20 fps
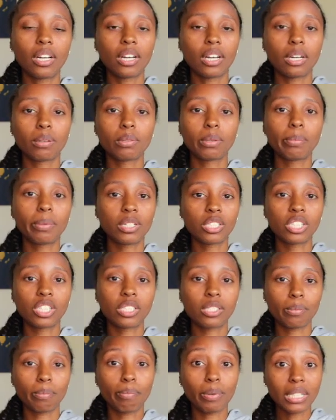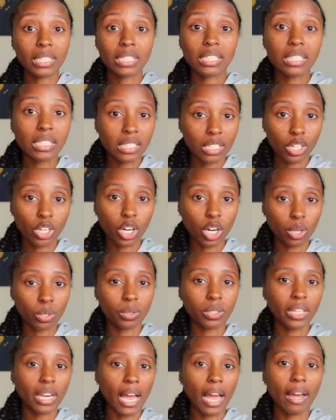The business center
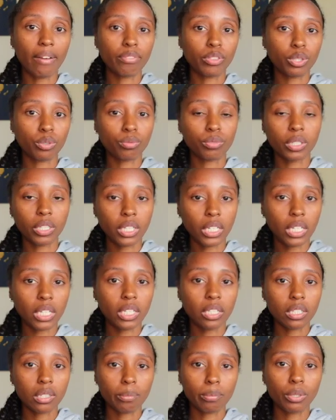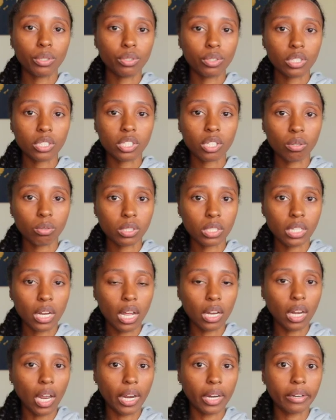only have 3 computers, so it's
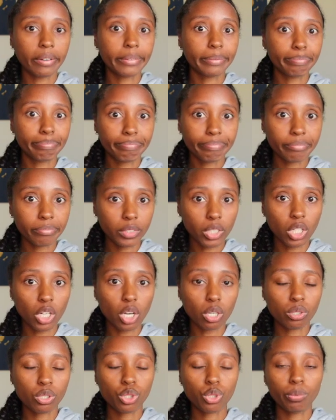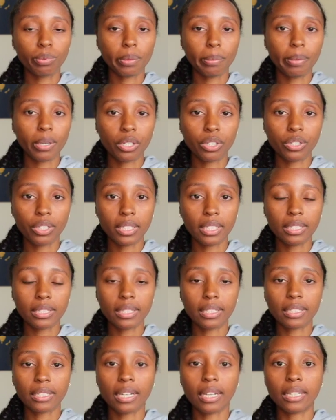not like, you know, super big or
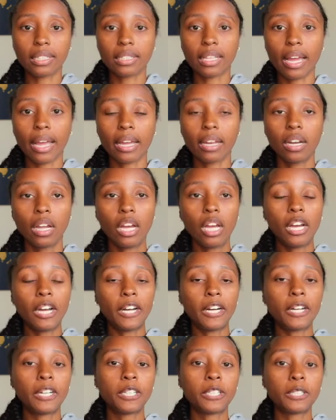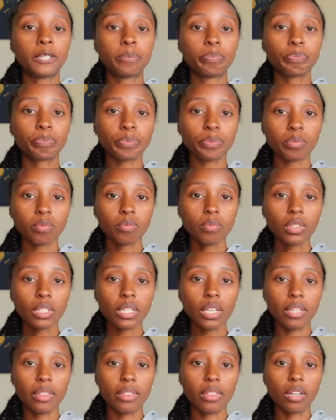anything like that.
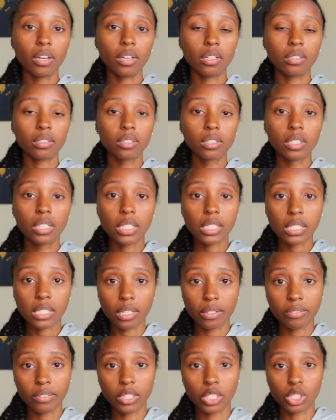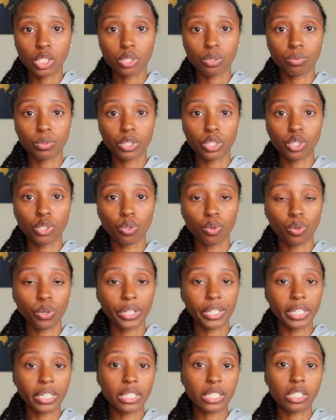The looks of this
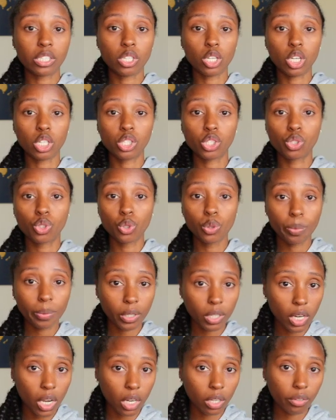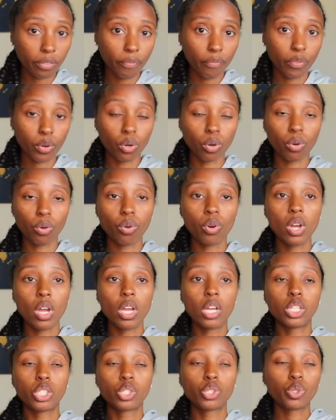resort is super colorful,
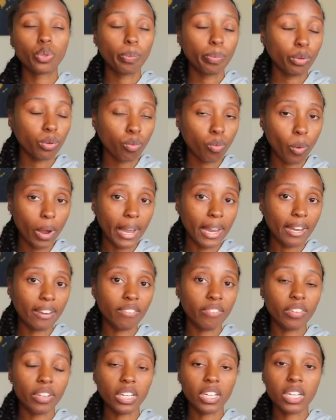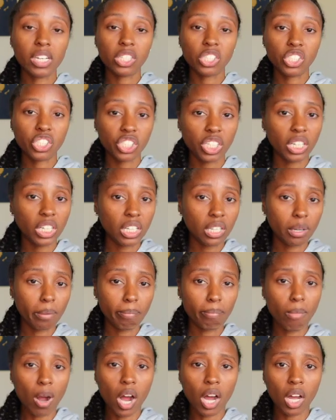super wavy, chic,
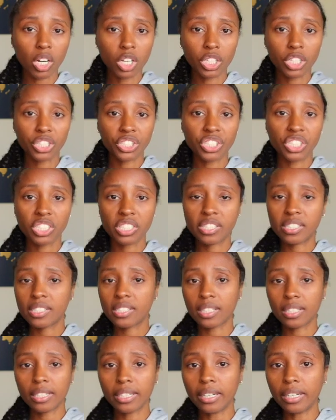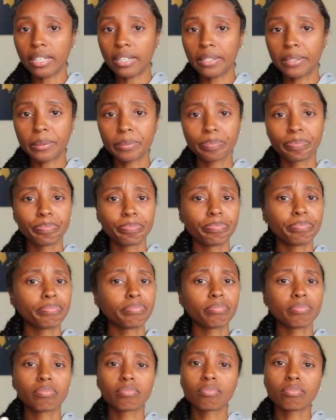modern, sleek,
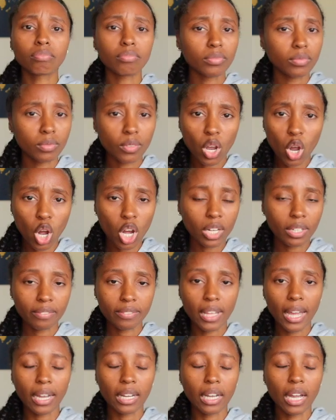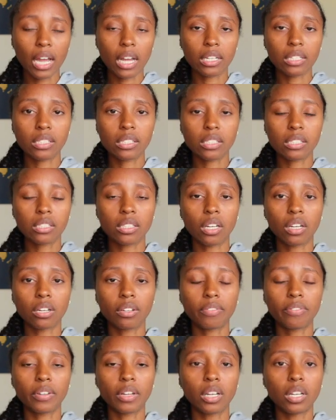all of that kind of
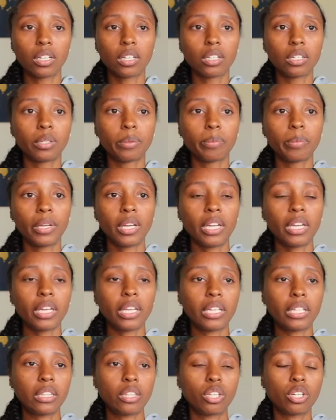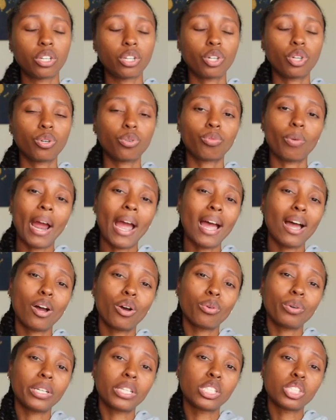stuff. The
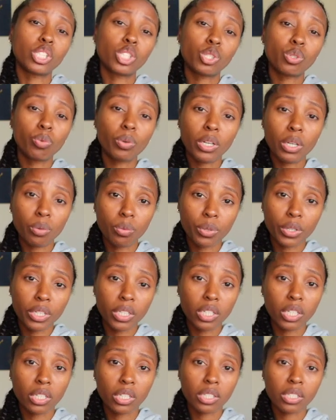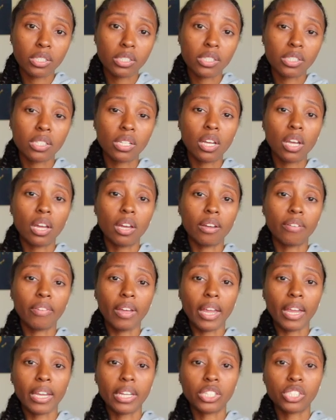crowd is 21 years of
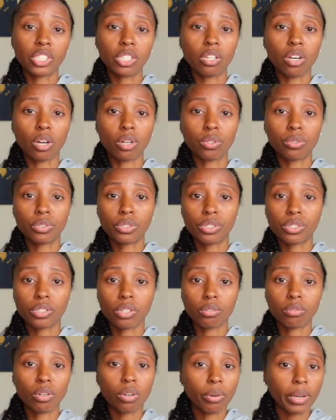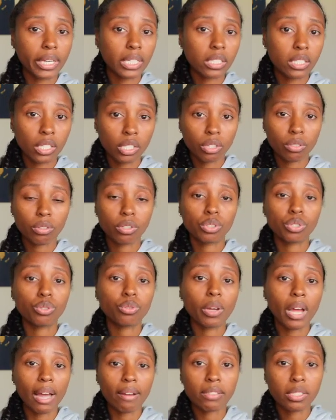age and older, so no 18-year-olds. You
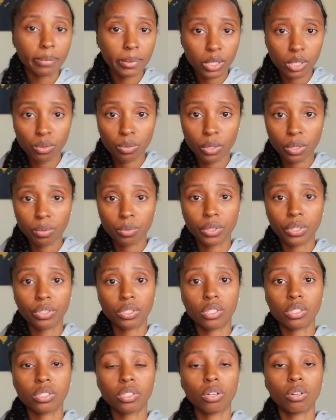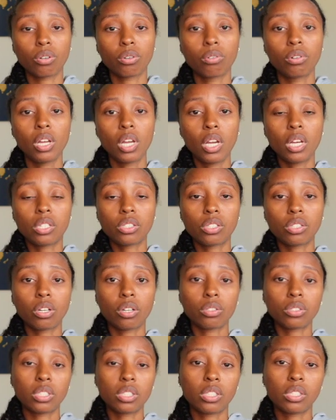have to be 21 years old to
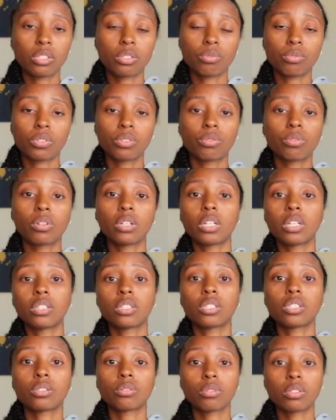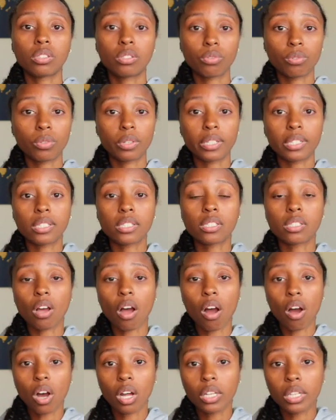go to this resort, and this resort is
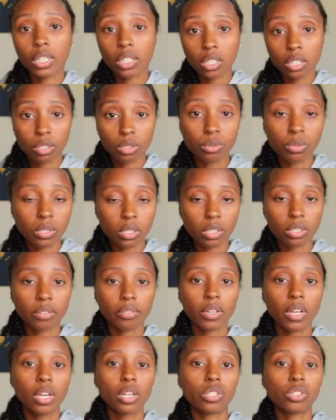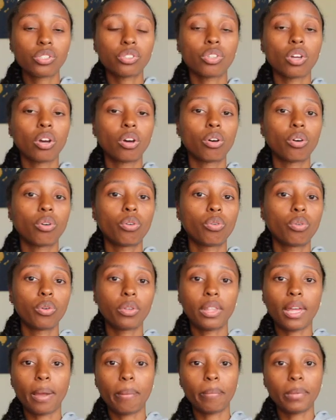all inclusive. So
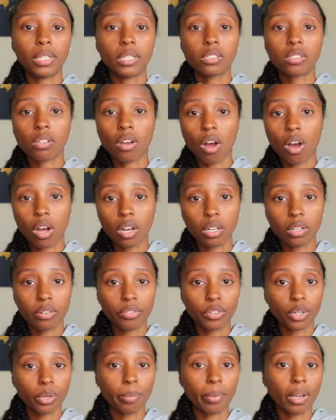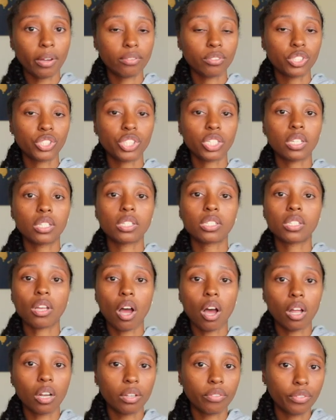that means all of your beverages,
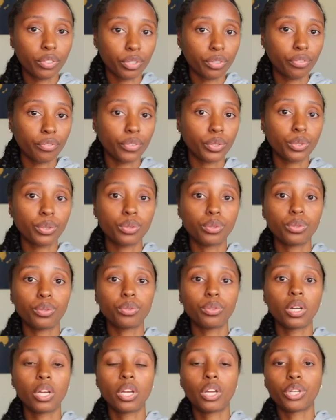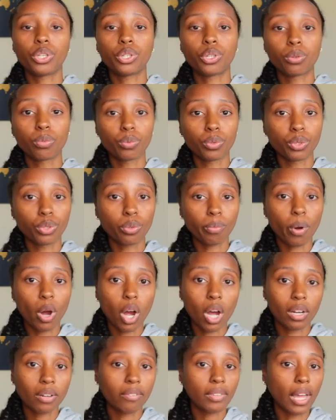all of your food, your room,
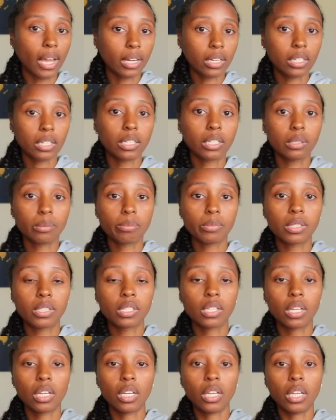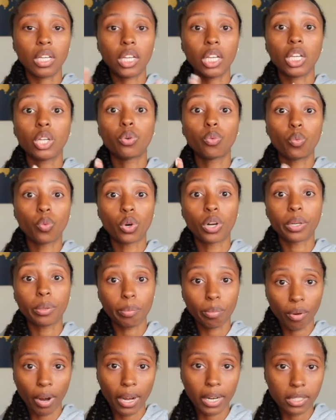all of that comes in one
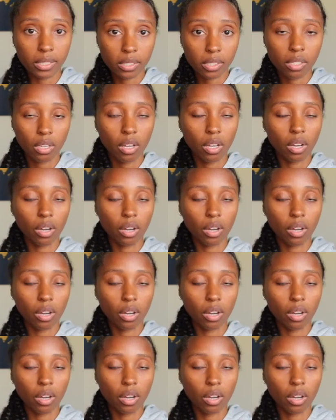price.